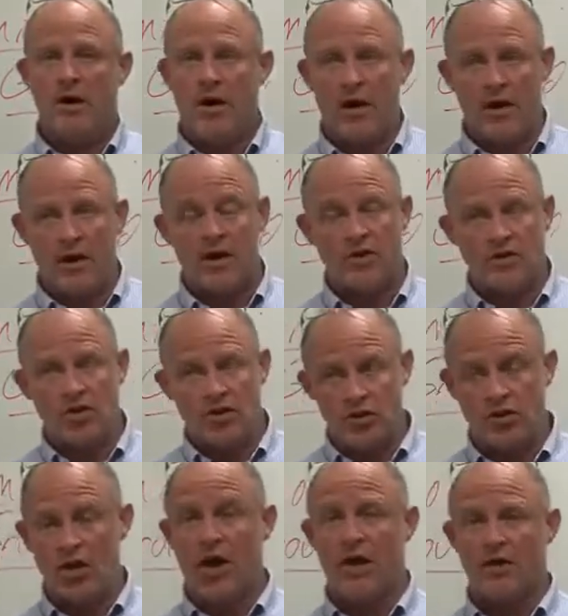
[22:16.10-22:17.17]
It can
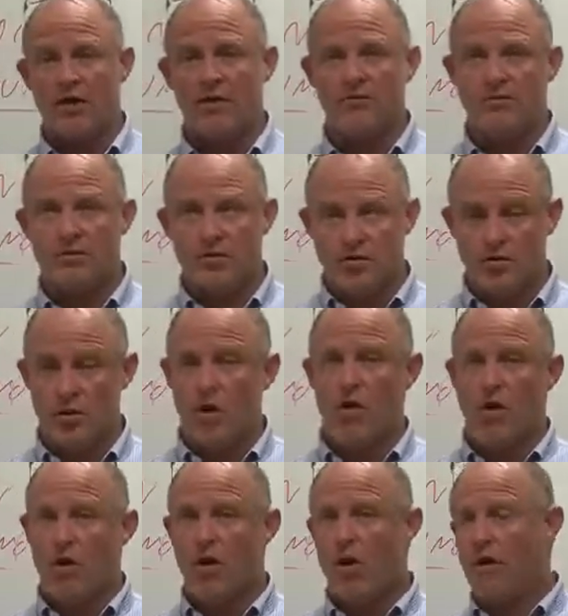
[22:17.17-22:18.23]
shock them so
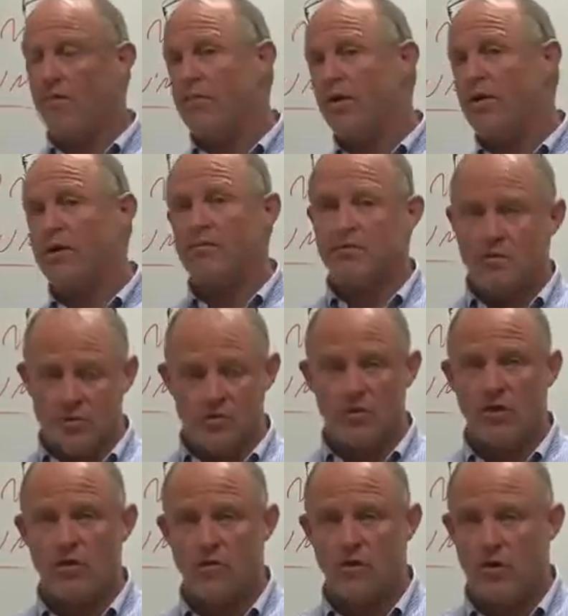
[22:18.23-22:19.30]
hard, bring them
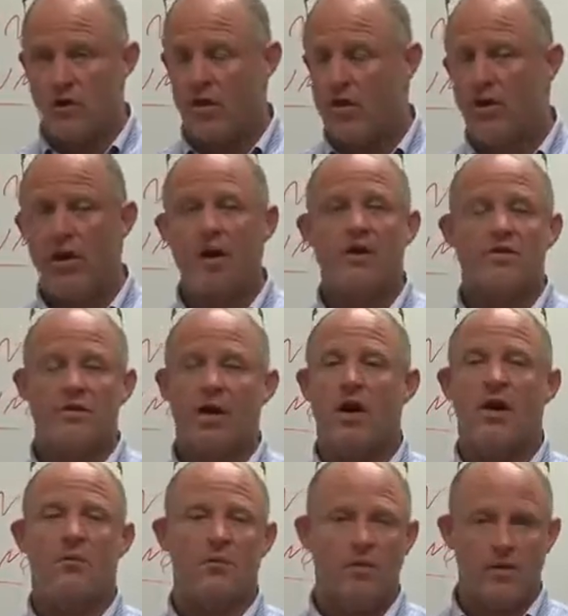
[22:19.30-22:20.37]
so far. It's
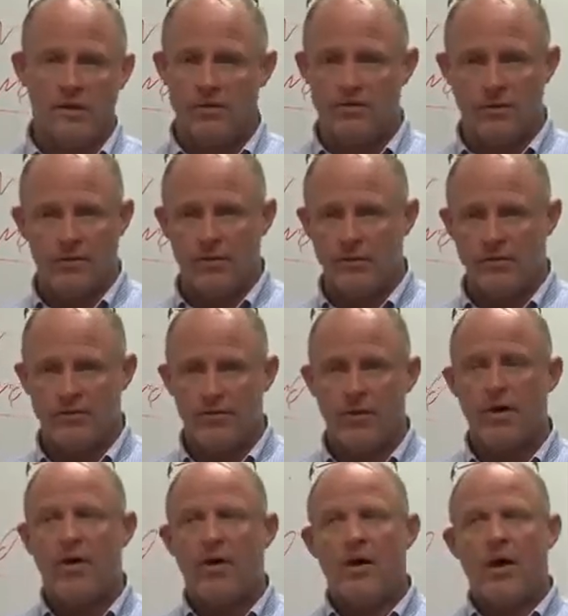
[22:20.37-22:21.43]
unbelievable.
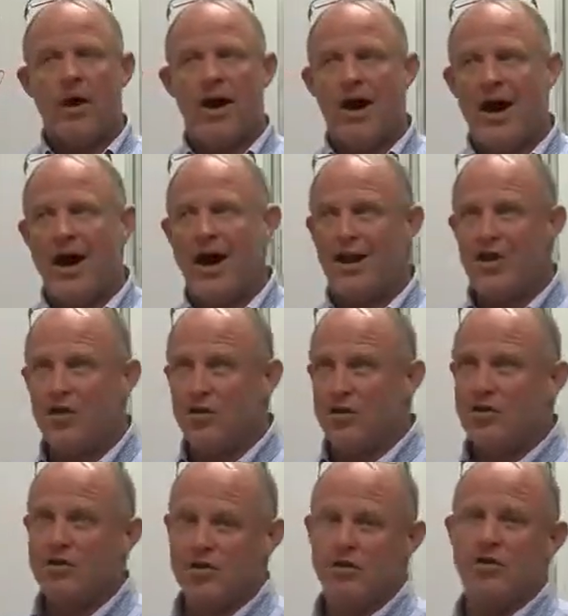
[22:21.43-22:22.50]
I
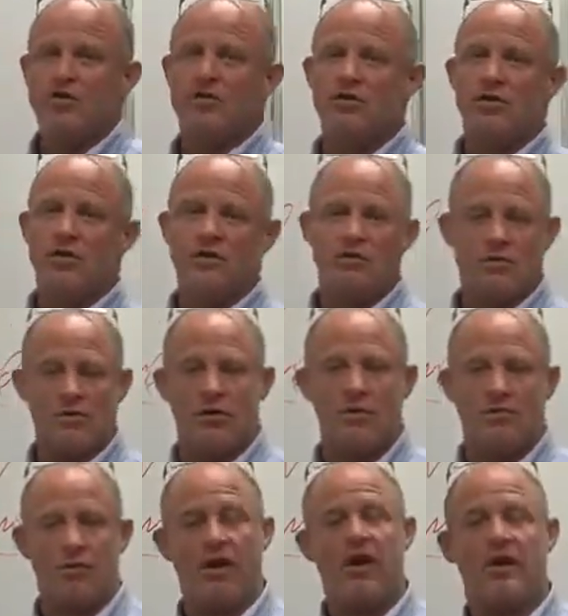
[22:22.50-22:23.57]
usually use this with
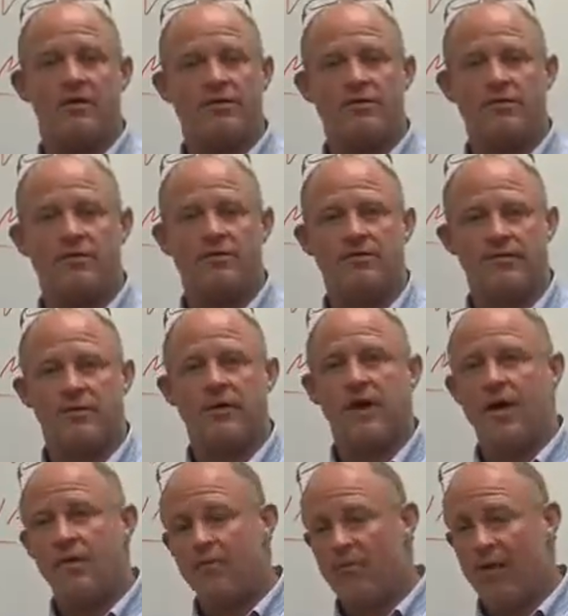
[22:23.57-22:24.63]
complaints.
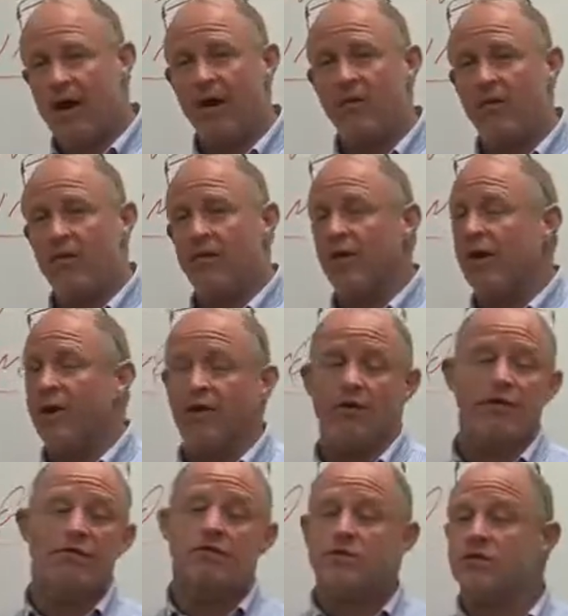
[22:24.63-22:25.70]
In my world, I
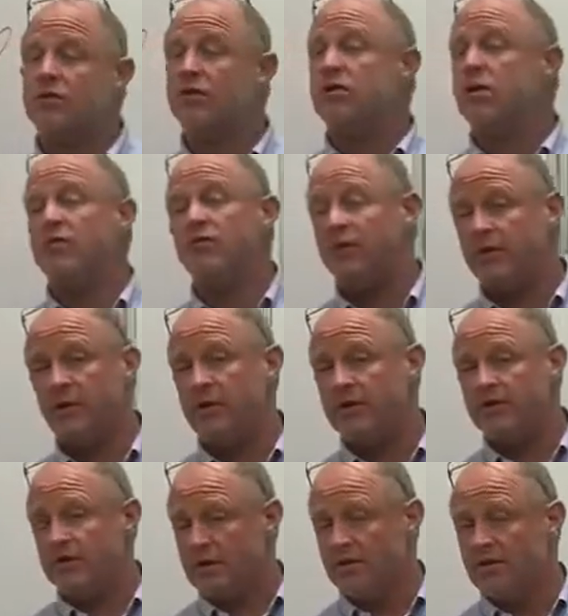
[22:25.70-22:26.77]
know this is a shift from
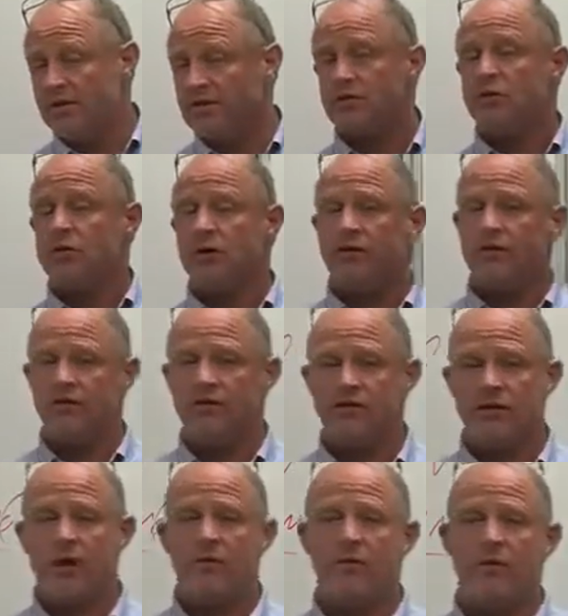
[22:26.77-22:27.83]
mirroring sales. I just want to give you an
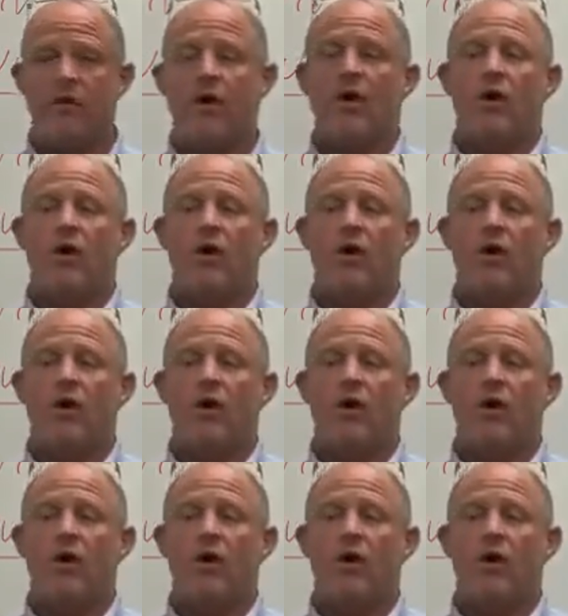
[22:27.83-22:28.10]
example.